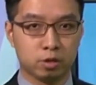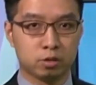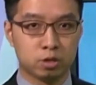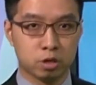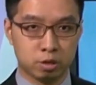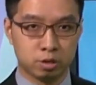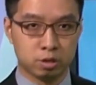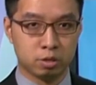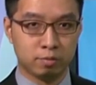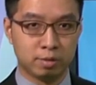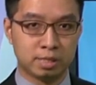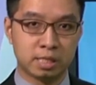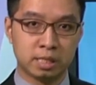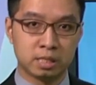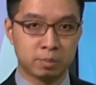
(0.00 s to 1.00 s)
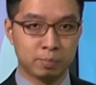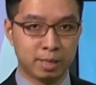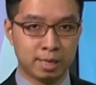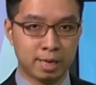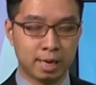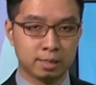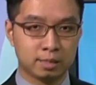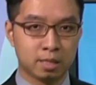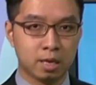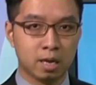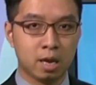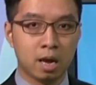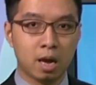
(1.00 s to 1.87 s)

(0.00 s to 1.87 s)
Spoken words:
the territory since midnight,